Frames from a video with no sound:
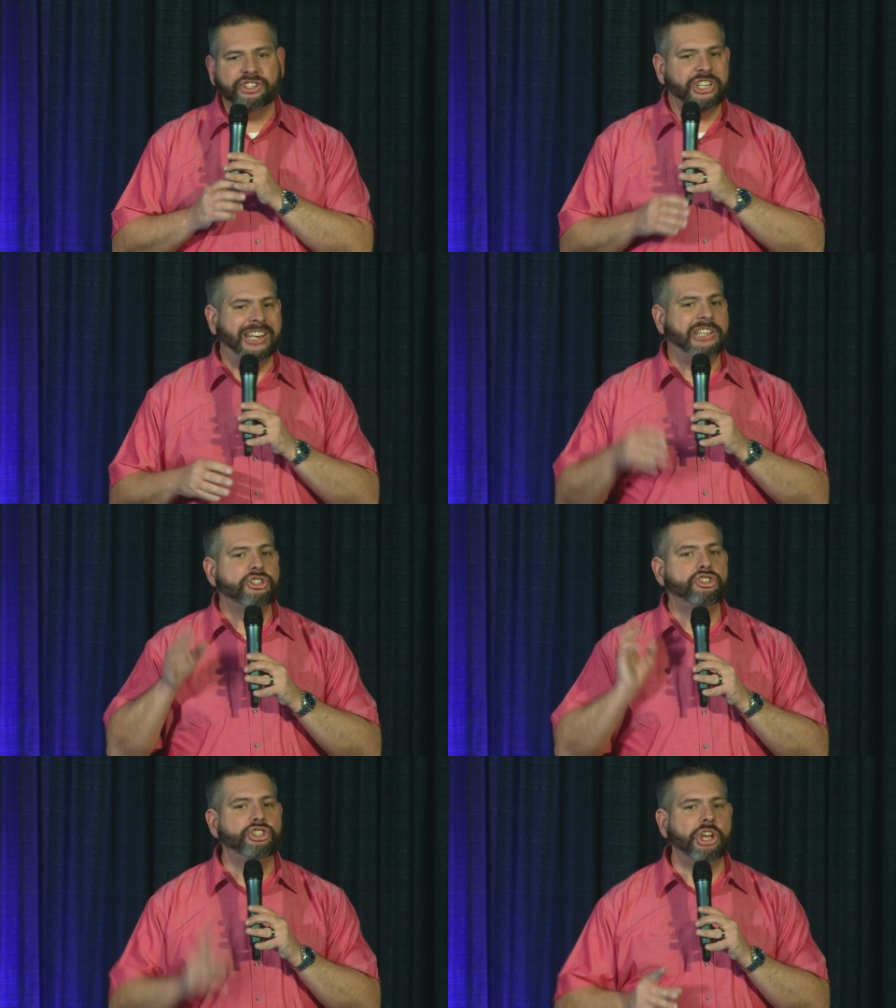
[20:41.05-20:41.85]
And she
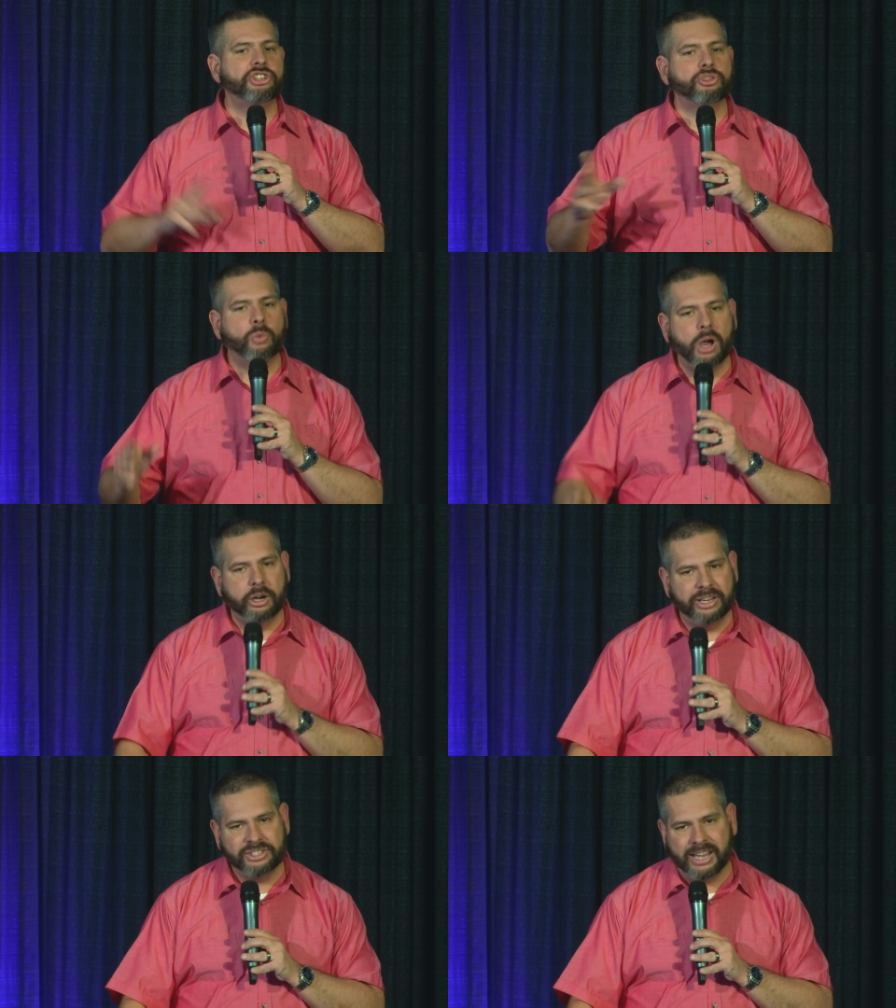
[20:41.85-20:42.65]
didn't just
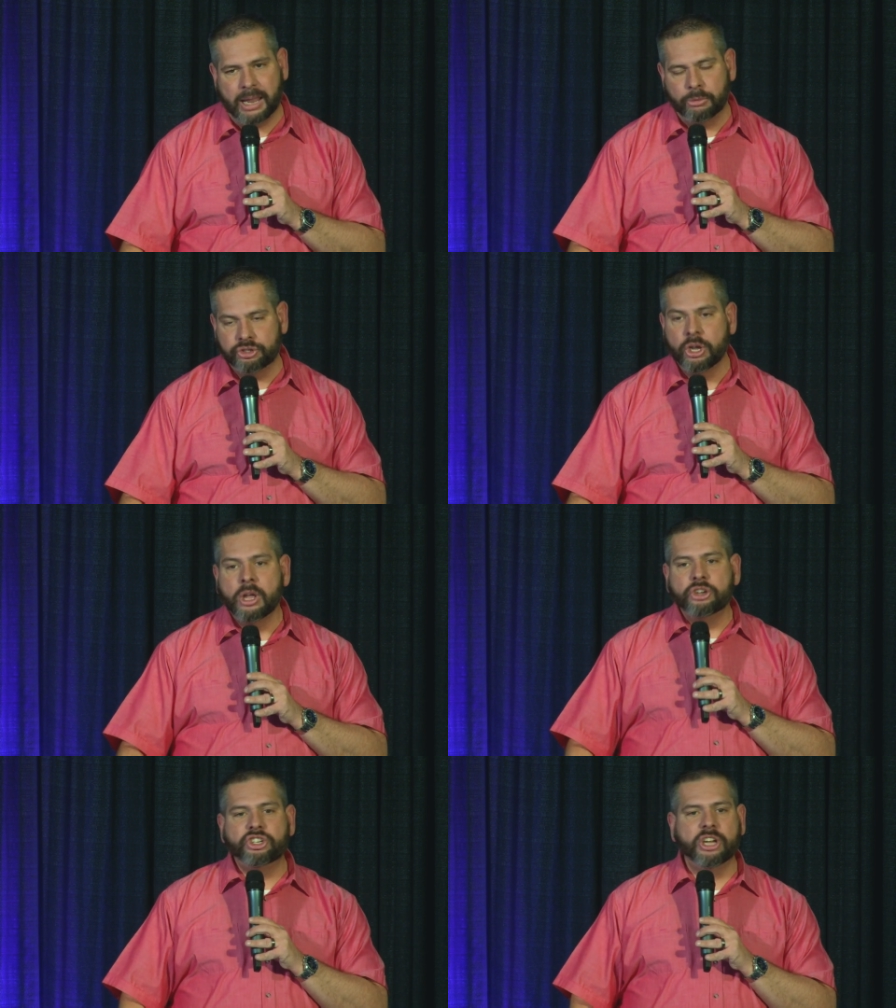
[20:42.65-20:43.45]
water his camels,
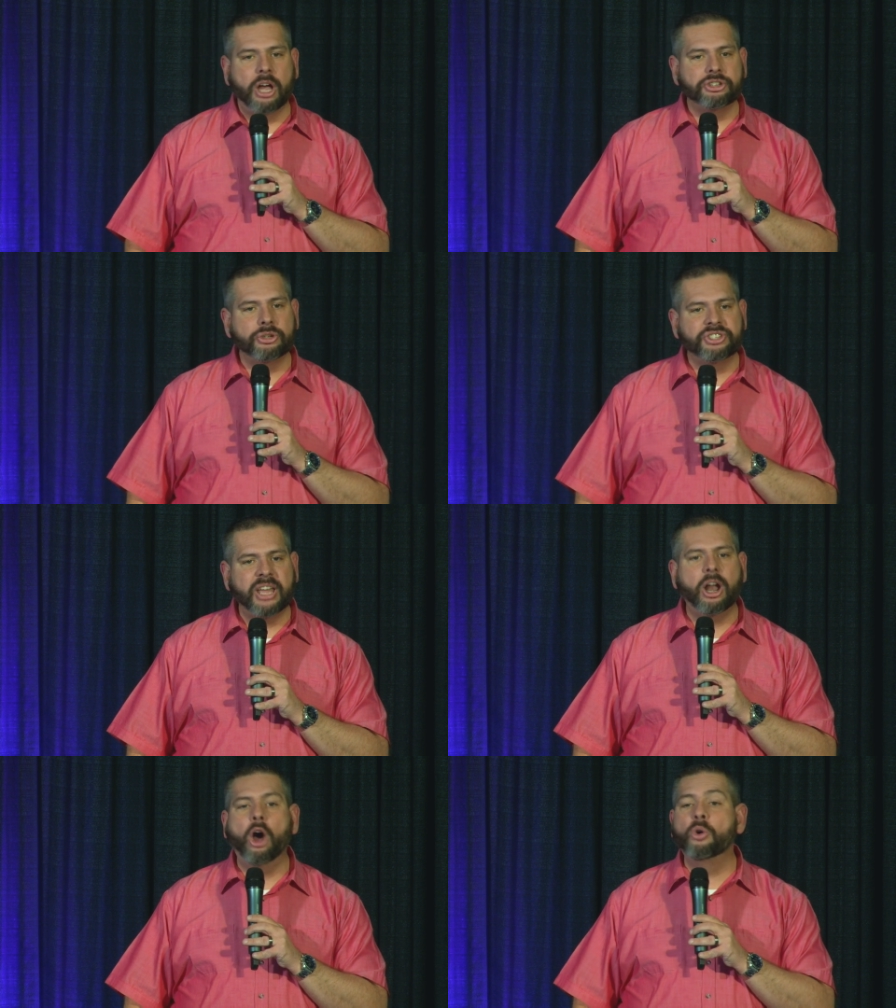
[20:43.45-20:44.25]
she also
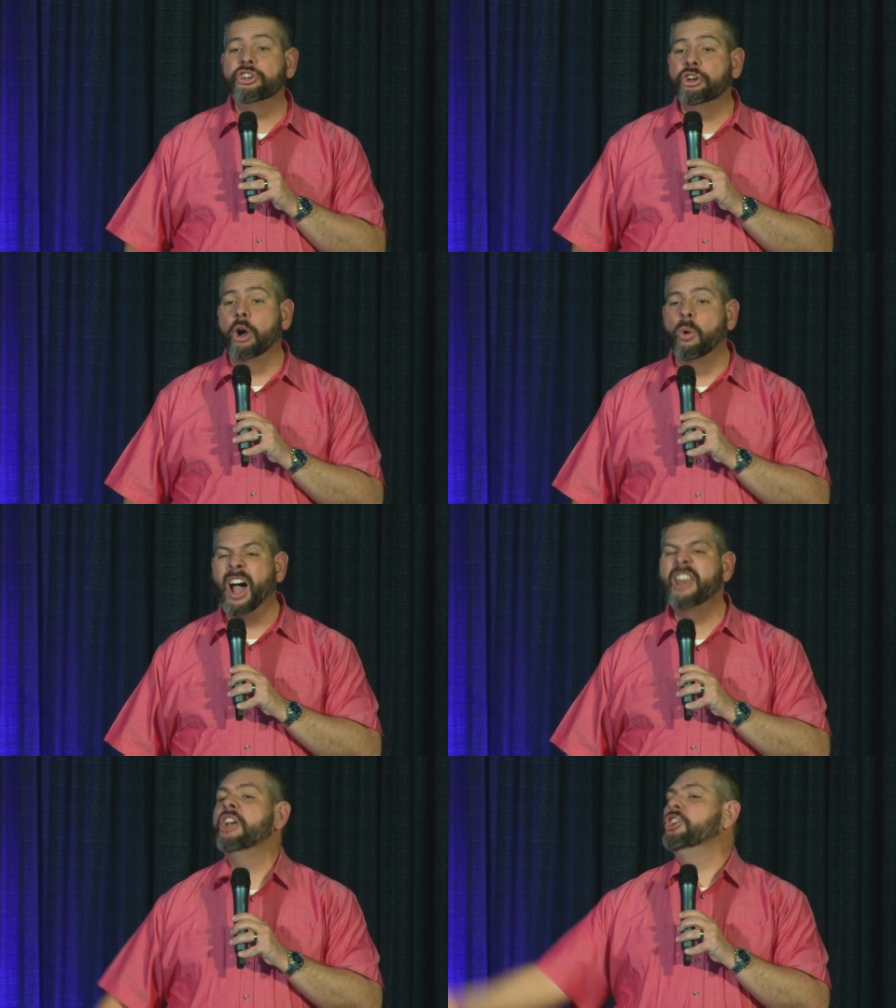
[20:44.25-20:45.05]
said, Oh, and you know
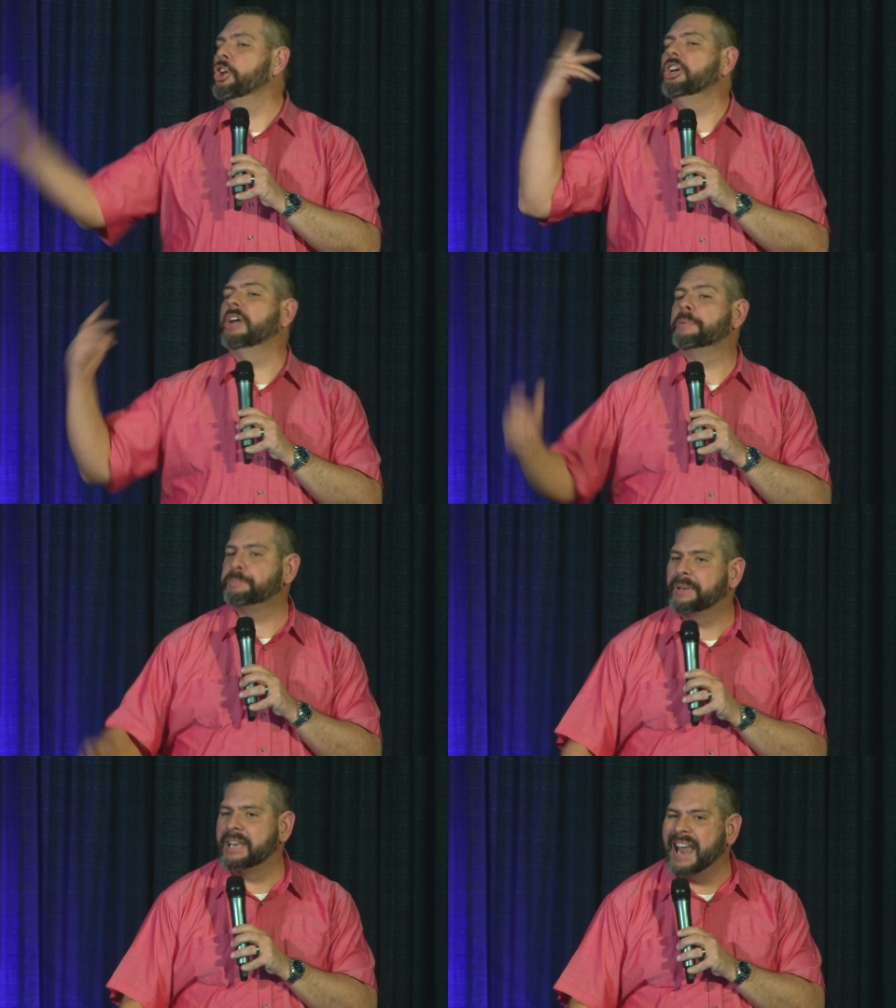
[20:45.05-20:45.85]
what? You can come
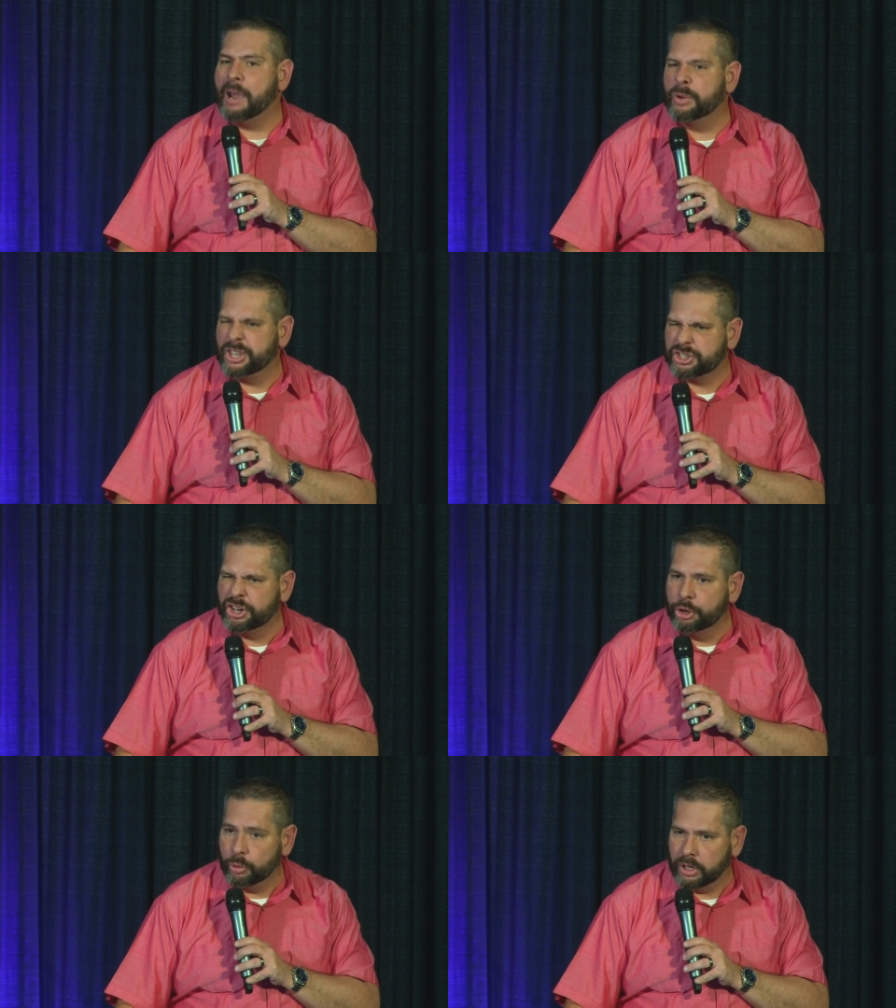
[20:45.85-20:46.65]
spend the night with us
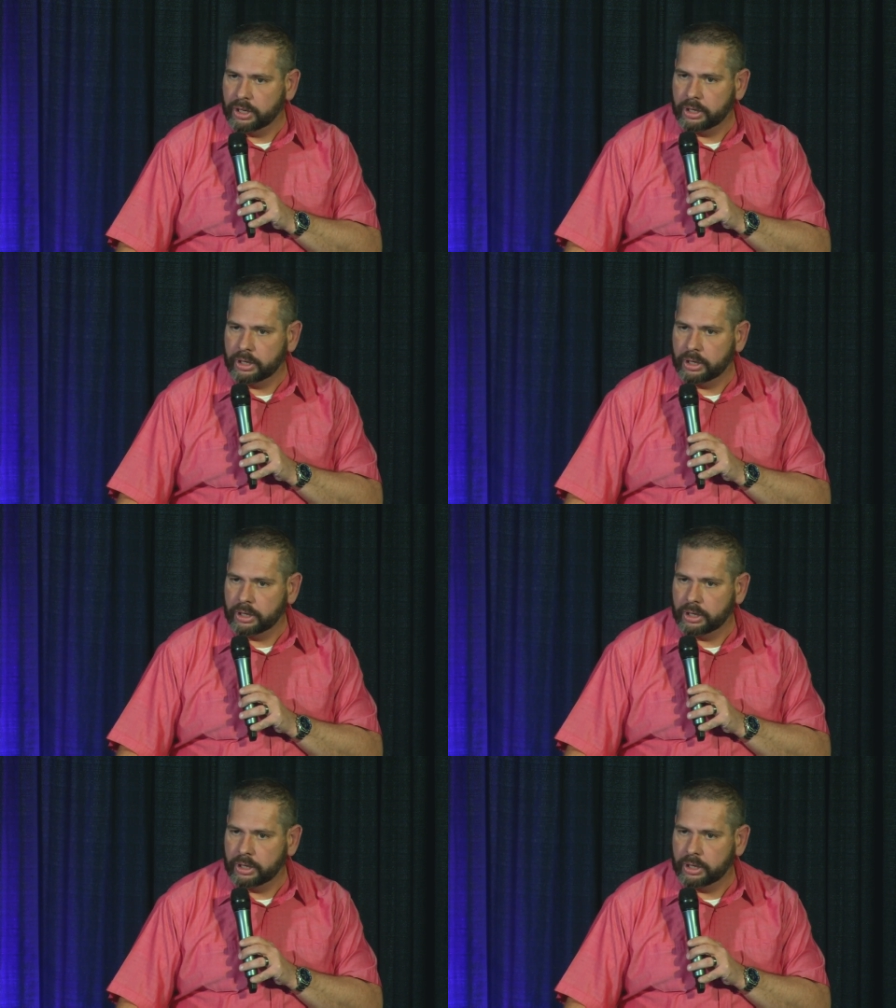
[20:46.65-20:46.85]
too.